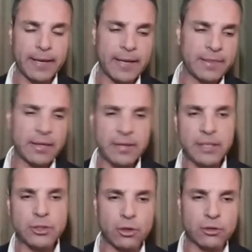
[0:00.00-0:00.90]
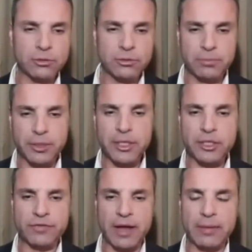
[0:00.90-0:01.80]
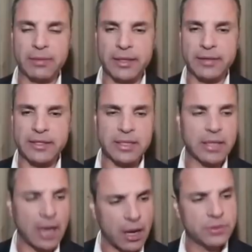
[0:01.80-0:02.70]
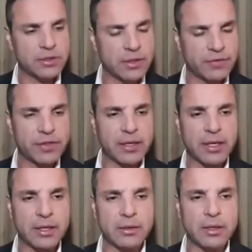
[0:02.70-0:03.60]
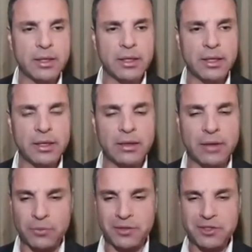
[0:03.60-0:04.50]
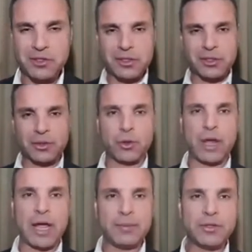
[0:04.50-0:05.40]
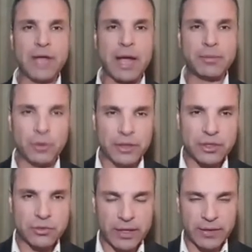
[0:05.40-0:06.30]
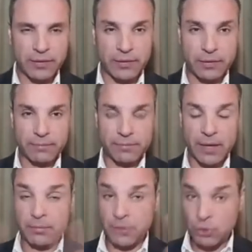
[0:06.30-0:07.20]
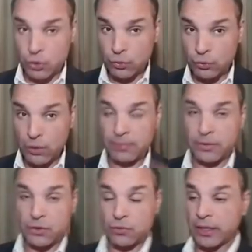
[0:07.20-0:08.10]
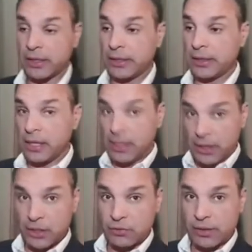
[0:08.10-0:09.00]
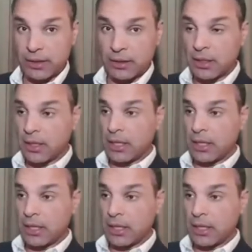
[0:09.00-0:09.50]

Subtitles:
And then they talked to the British family, and they said, how is everything in... Now, this is a look. I'm the only Israeli there. I'm the Jew. I'm the Israeli in Israel.